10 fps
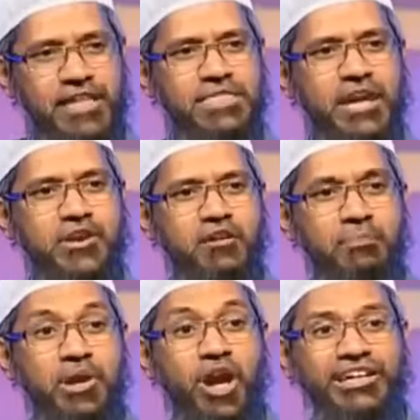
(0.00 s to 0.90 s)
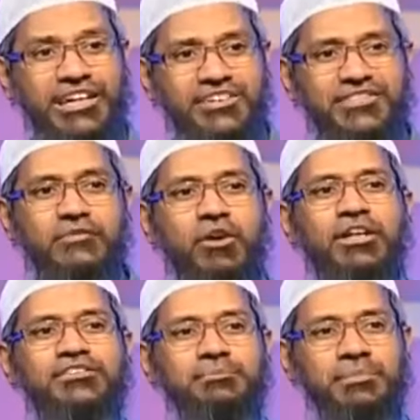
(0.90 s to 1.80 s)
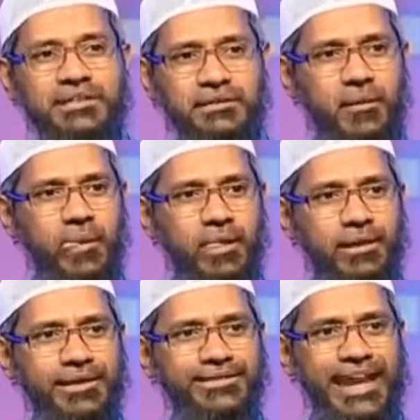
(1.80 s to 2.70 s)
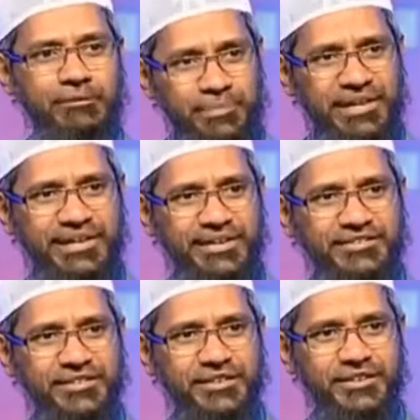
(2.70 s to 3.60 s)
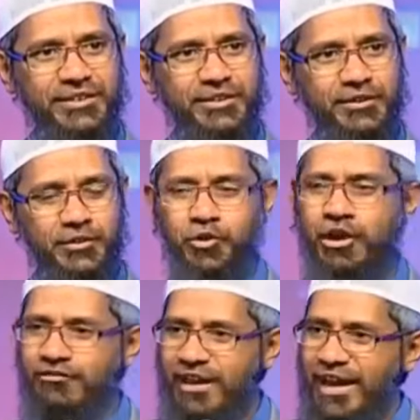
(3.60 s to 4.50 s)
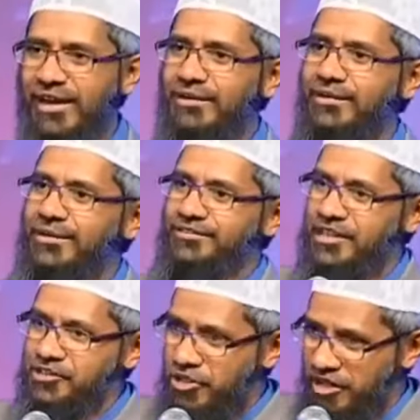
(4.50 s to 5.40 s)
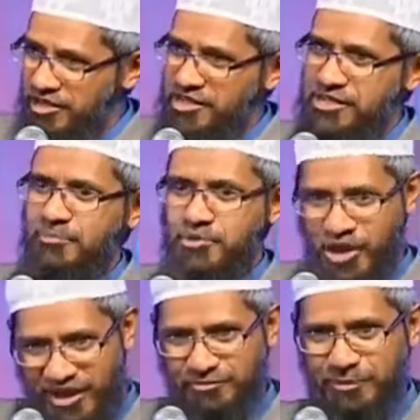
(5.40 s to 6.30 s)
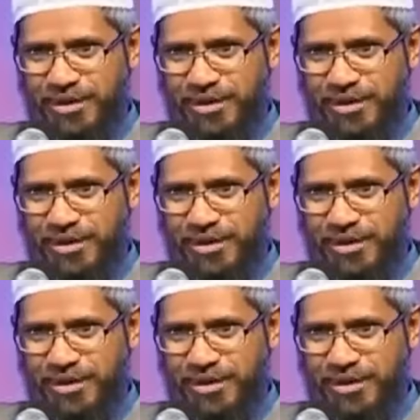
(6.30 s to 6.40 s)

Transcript: If I say you have begotten a son, what does it mean? That means you have had sexual relationship with your